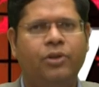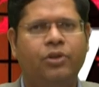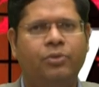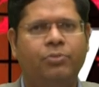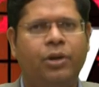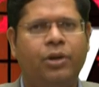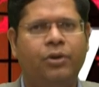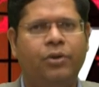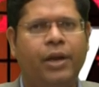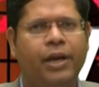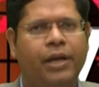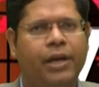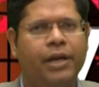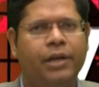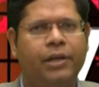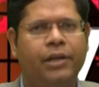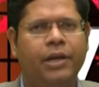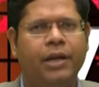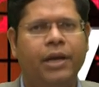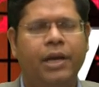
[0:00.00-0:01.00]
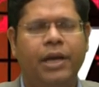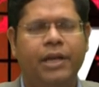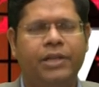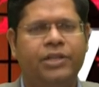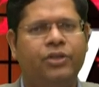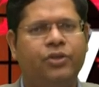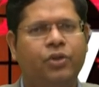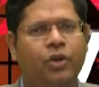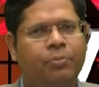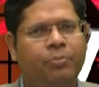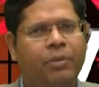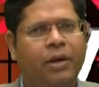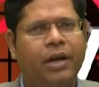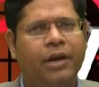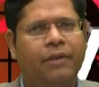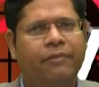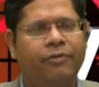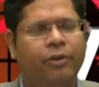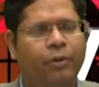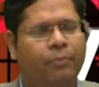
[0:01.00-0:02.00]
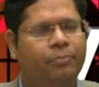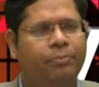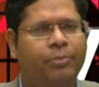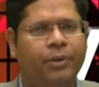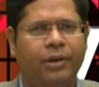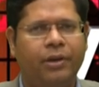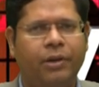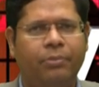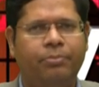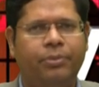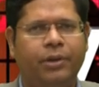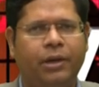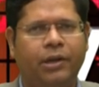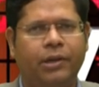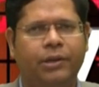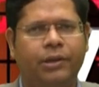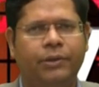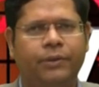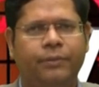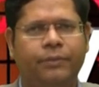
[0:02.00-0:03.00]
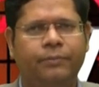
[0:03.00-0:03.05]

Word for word: tomorrow again. It's goodbye from Pranab Prakash.